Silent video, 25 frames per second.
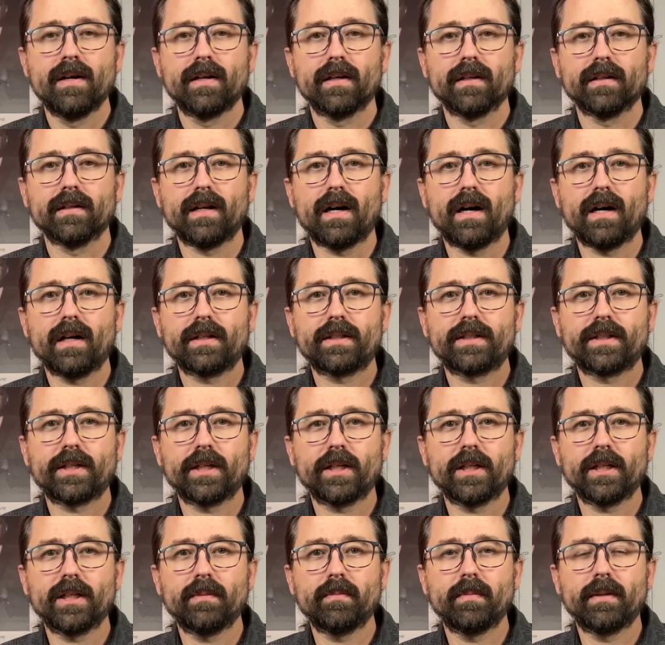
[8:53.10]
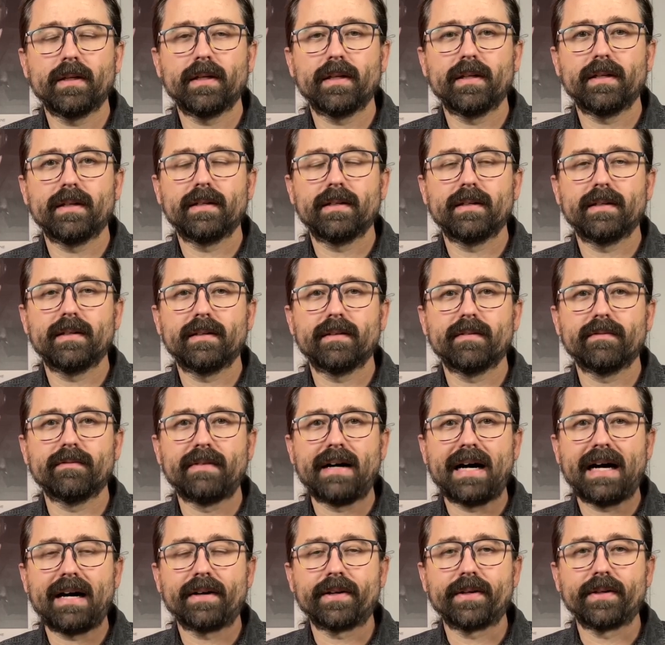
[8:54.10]
Long-term
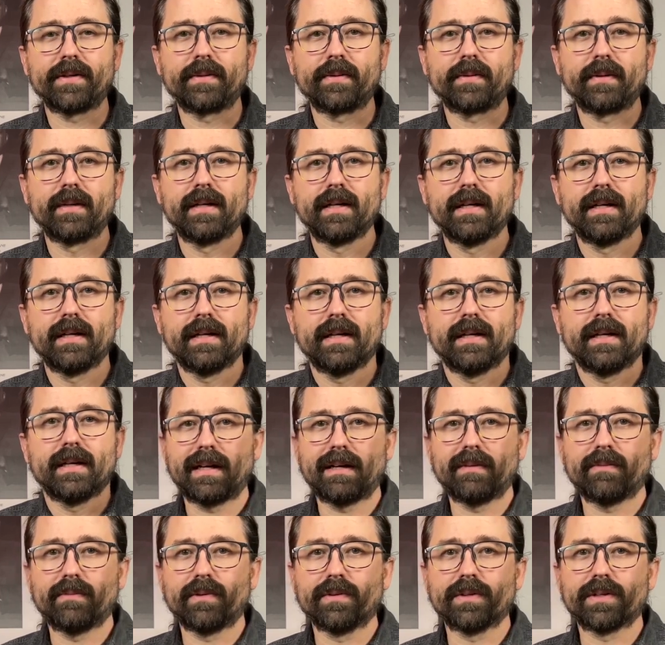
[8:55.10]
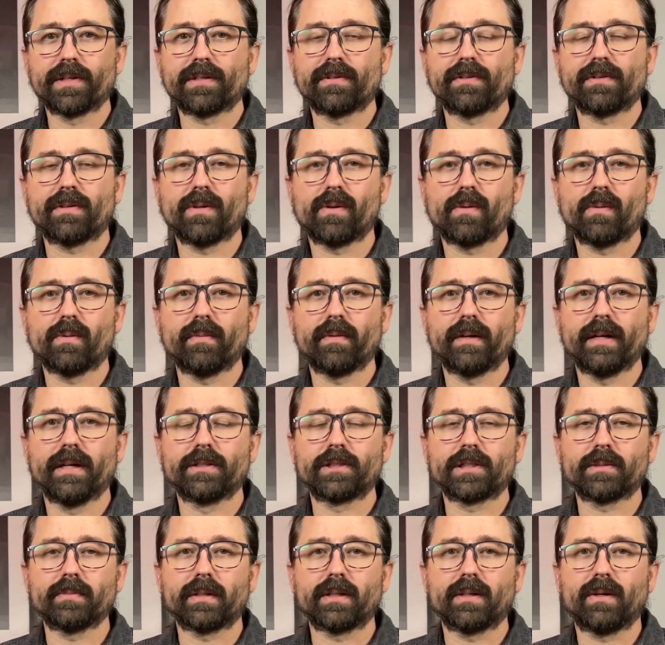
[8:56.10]
value. Will this
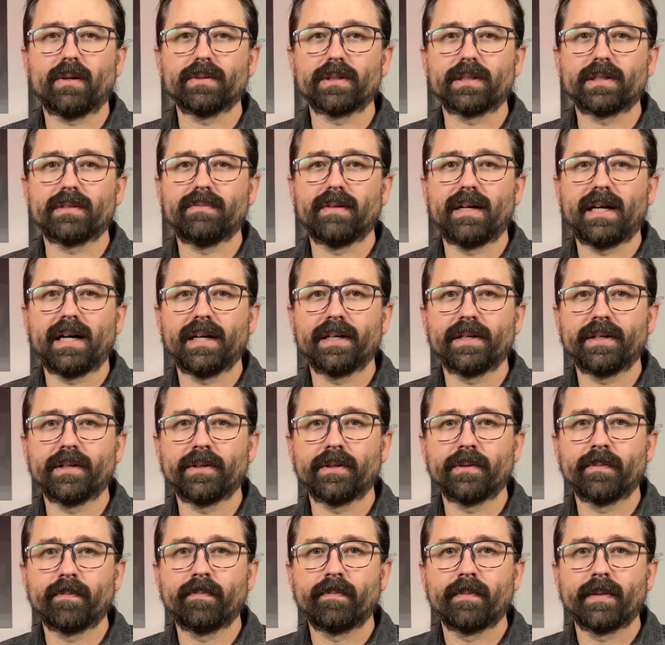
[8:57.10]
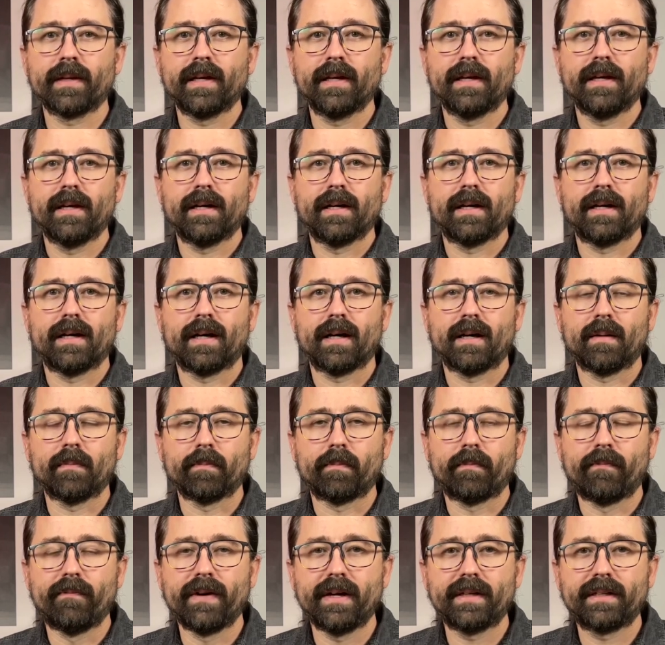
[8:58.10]
instrument hold its value?
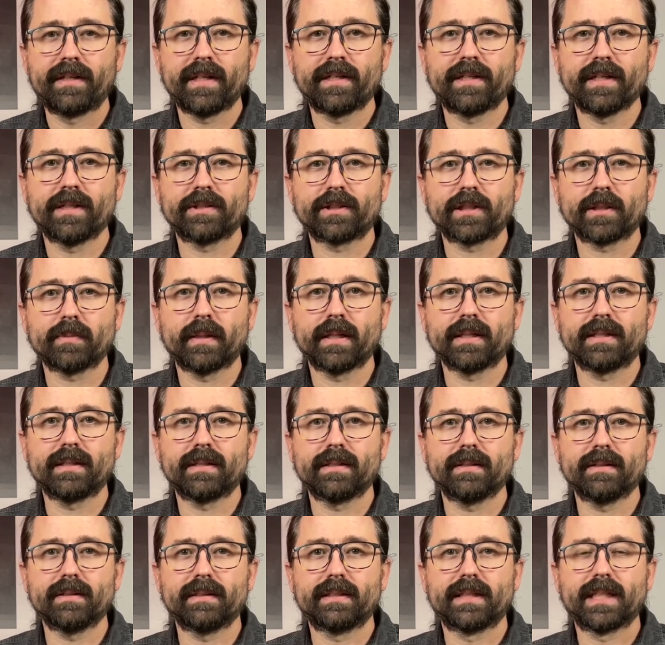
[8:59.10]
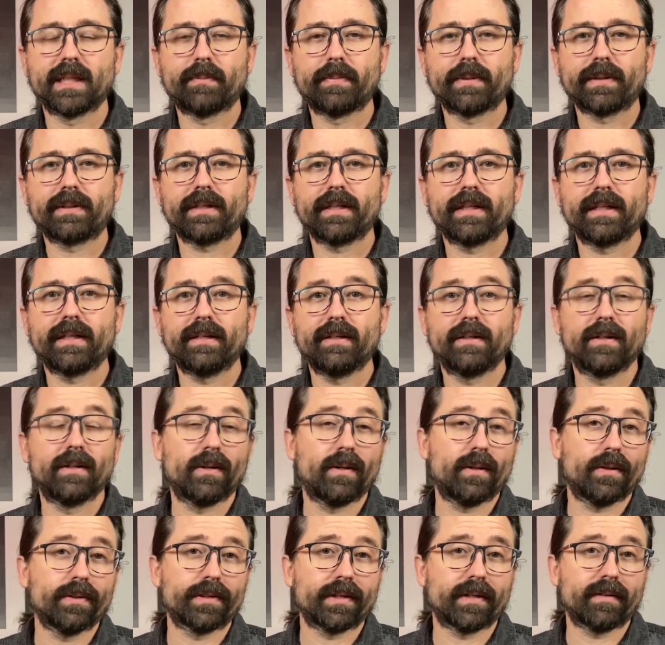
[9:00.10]
Vintage instruments typically
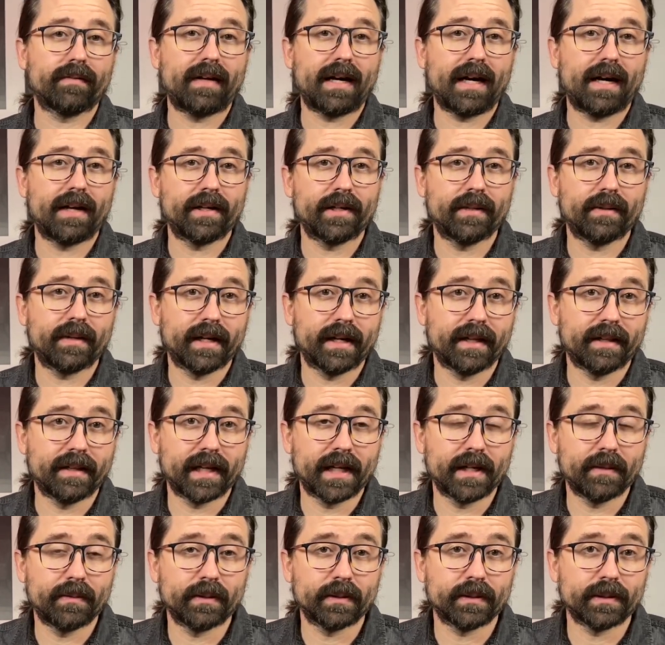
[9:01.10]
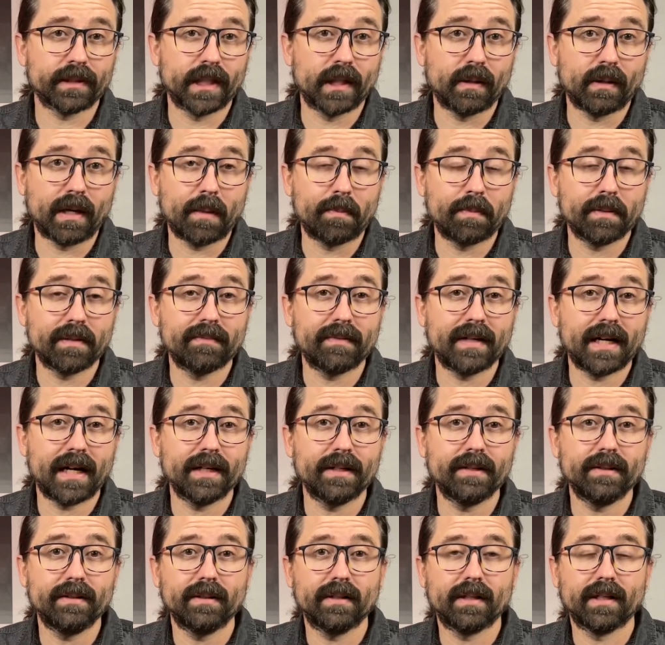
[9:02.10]
hold their value, and they will go up in
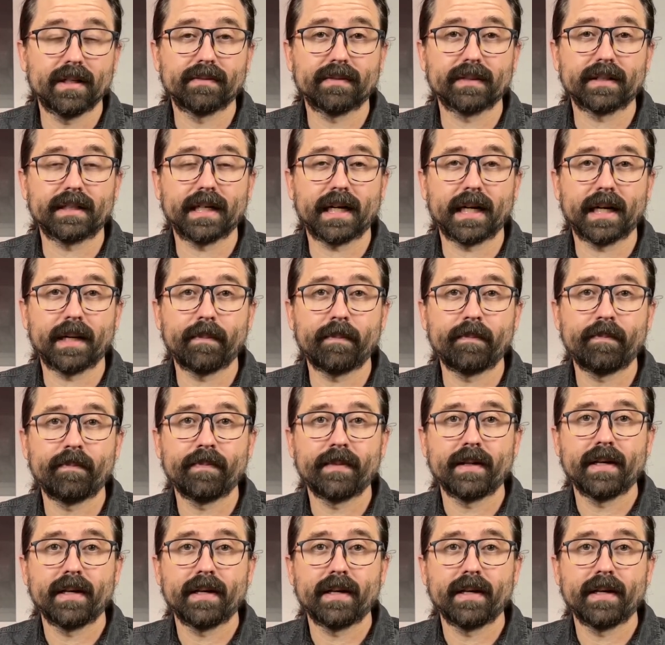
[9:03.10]
value over time.